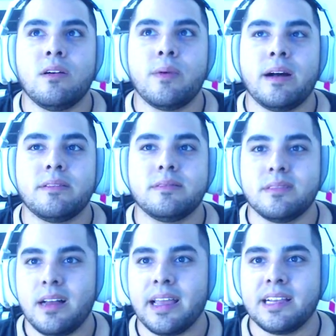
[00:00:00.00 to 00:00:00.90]
Oh, wow.
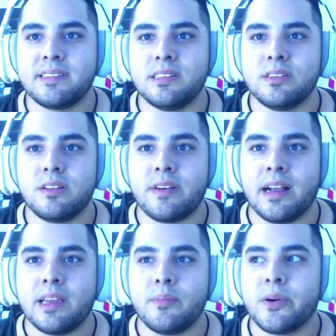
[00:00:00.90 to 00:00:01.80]
I guess the
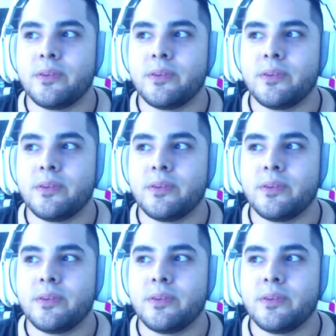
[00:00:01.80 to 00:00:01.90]
rocket